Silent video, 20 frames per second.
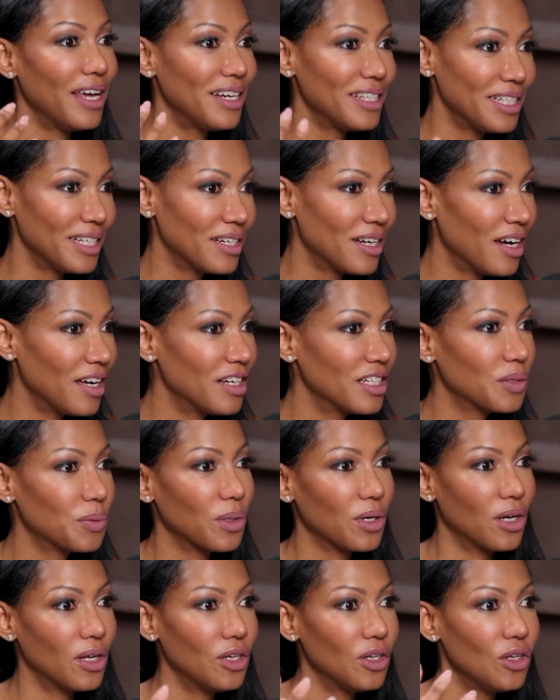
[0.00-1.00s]
The antipsychotics
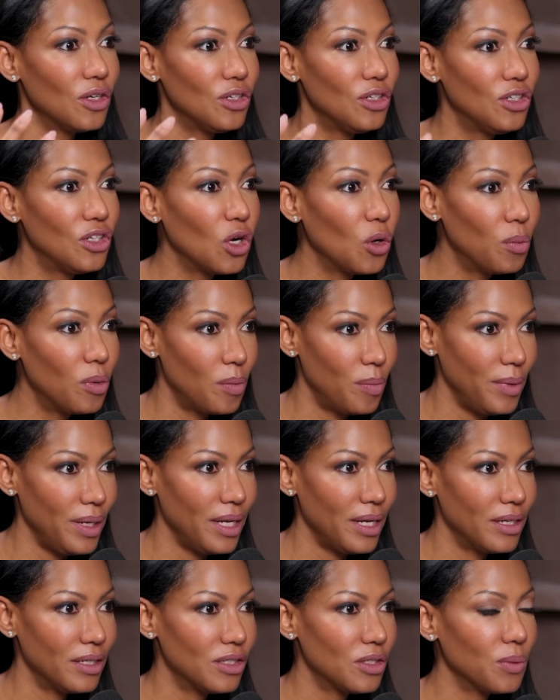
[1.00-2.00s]
work on
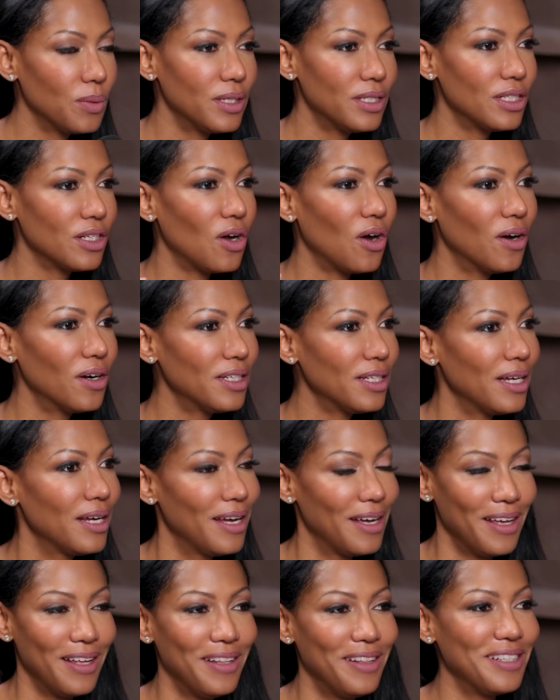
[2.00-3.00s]
dopamine. So it's hard.
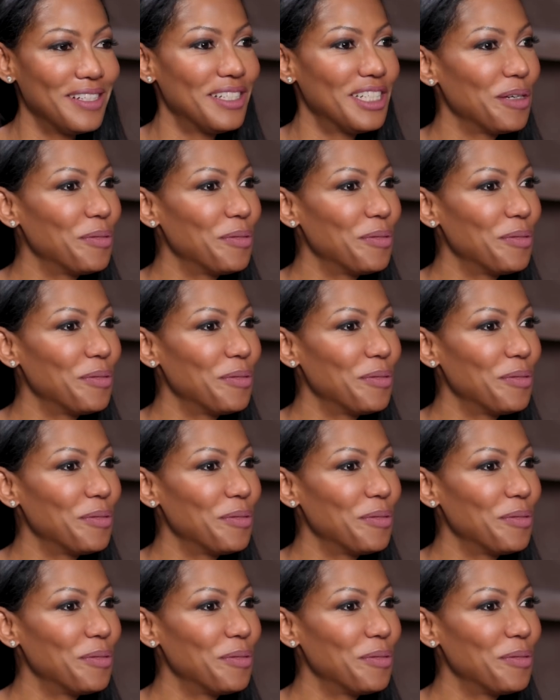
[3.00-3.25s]
The